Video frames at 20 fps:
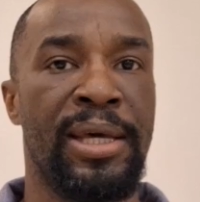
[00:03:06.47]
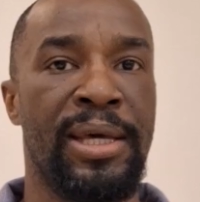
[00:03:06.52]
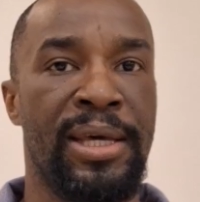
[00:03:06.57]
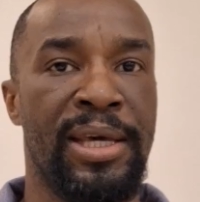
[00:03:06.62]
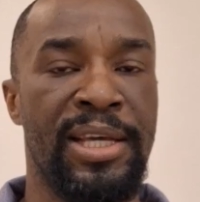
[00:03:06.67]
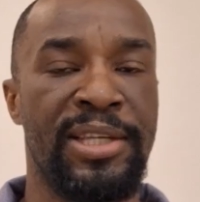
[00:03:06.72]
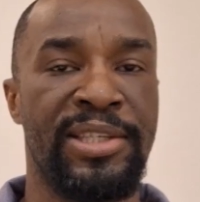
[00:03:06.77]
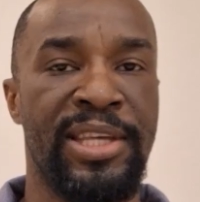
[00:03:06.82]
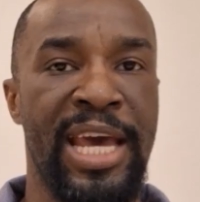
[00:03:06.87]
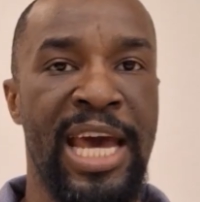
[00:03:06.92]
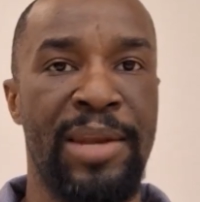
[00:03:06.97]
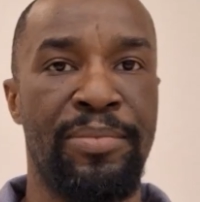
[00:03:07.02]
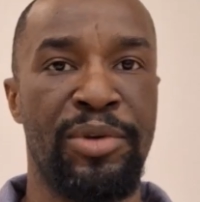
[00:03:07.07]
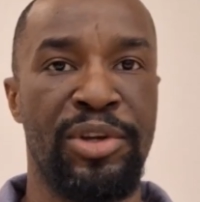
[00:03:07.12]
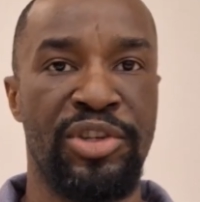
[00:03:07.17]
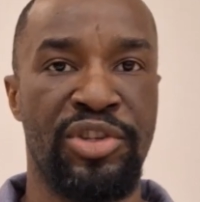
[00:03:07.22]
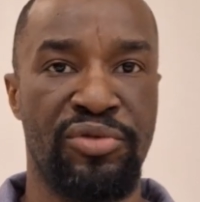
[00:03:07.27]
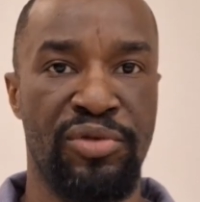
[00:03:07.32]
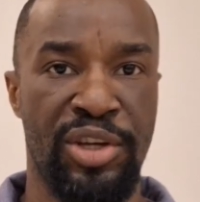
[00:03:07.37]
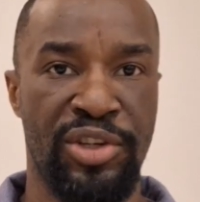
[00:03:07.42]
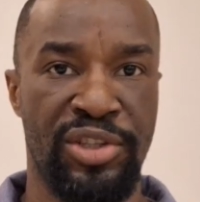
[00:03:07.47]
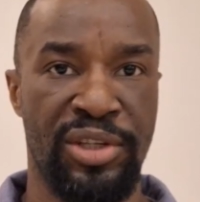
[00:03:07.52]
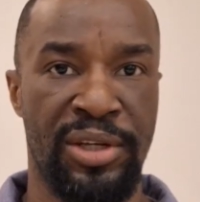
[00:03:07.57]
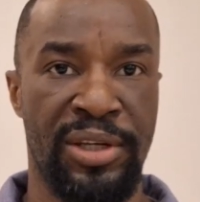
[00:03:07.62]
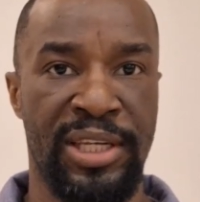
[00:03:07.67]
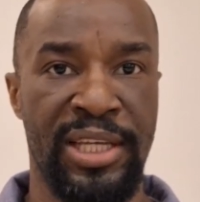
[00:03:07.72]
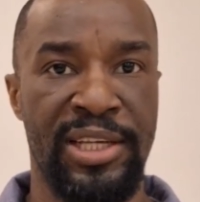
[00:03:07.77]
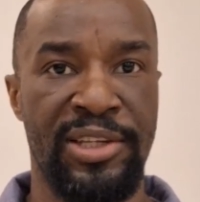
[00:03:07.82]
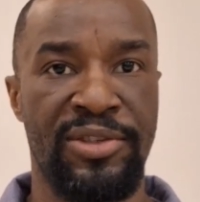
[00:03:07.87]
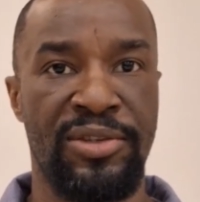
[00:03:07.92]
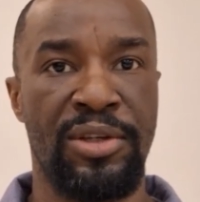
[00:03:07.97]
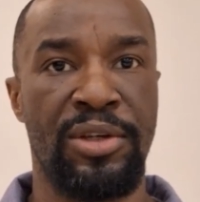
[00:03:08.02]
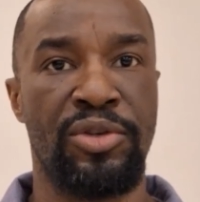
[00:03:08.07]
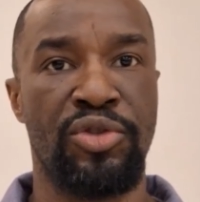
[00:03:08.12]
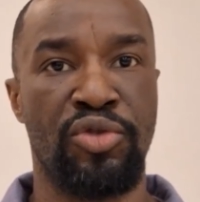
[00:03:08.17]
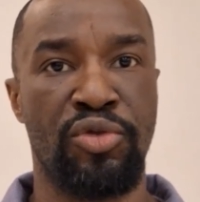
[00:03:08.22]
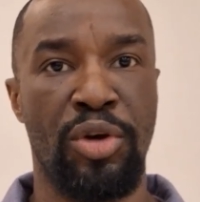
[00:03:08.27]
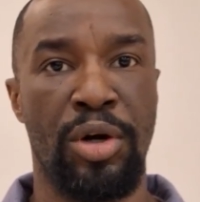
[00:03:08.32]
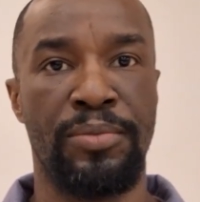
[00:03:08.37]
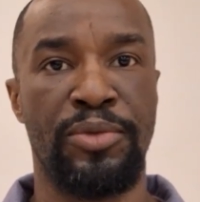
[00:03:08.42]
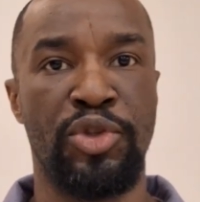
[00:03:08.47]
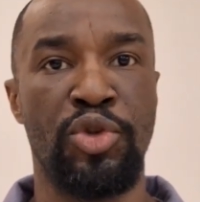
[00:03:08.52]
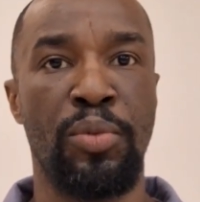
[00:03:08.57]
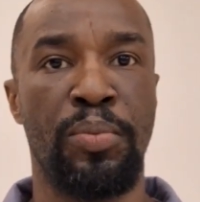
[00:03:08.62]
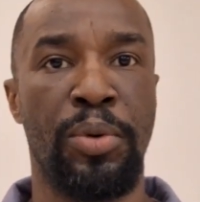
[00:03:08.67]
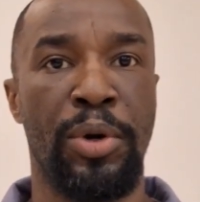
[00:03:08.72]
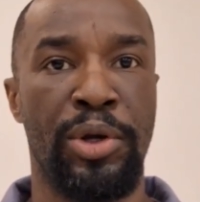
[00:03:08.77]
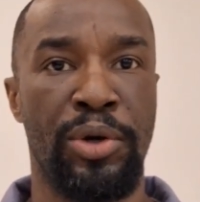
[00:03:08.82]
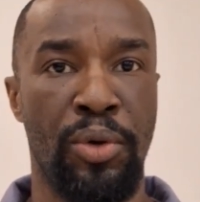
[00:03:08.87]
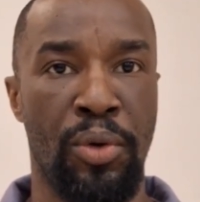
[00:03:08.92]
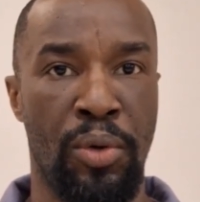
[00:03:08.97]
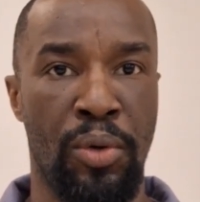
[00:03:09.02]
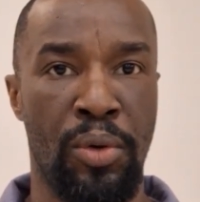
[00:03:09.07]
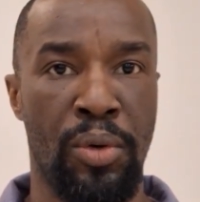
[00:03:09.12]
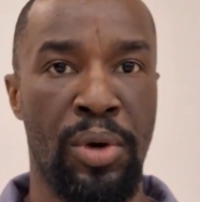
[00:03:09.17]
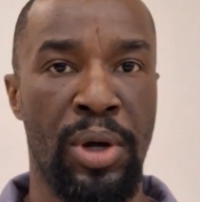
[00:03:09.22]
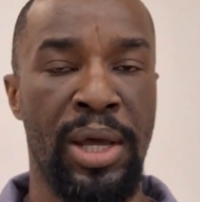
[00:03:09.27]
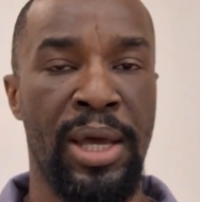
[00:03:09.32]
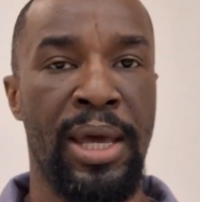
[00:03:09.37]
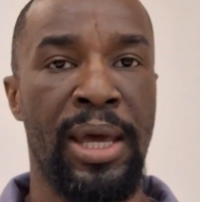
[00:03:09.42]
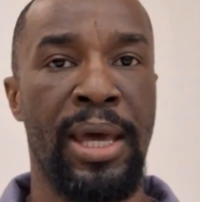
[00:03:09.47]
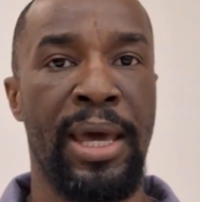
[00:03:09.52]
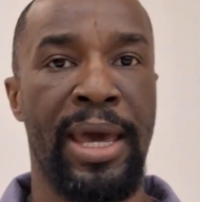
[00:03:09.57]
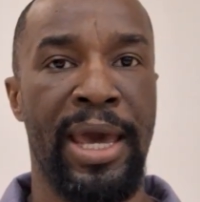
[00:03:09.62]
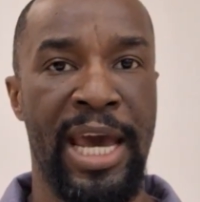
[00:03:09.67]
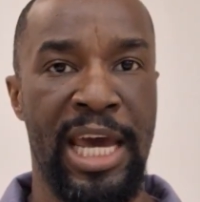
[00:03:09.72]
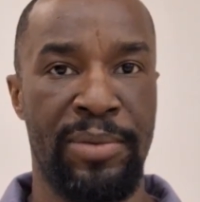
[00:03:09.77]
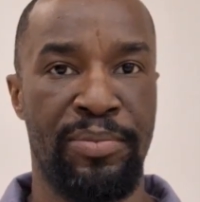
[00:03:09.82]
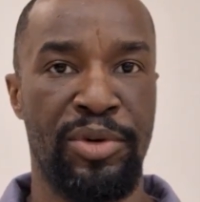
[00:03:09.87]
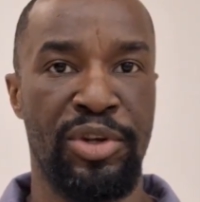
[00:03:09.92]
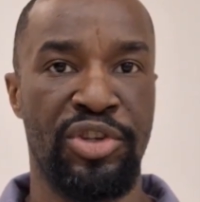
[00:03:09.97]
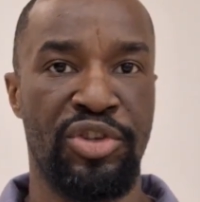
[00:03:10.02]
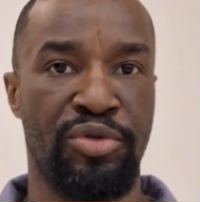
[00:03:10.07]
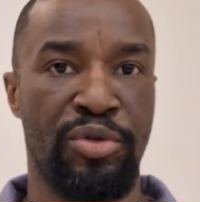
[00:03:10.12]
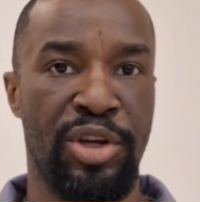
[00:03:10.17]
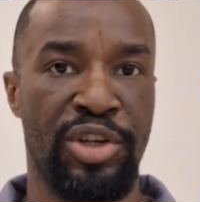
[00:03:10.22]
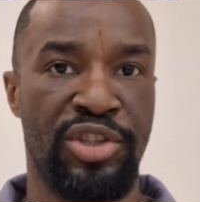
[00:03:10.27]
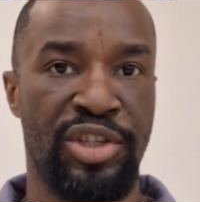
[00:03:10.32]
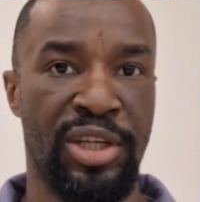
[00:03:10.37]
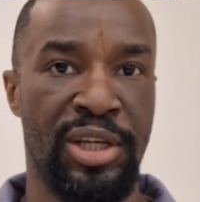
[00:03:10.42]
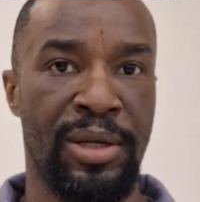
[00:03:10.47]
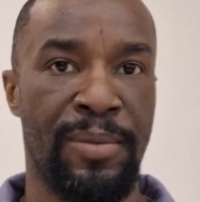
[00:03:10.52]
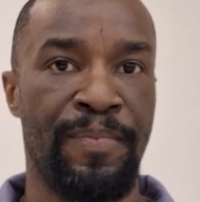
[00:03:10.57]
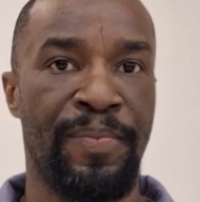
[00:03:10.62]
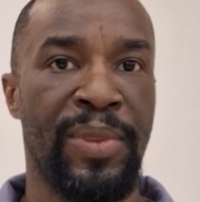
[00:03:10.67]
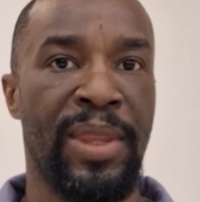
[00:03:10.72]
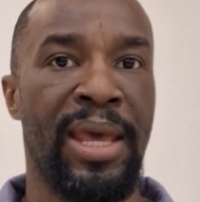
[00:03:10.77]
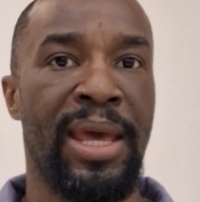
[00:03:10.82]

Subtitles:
his administration, this Trump 2.0 administration,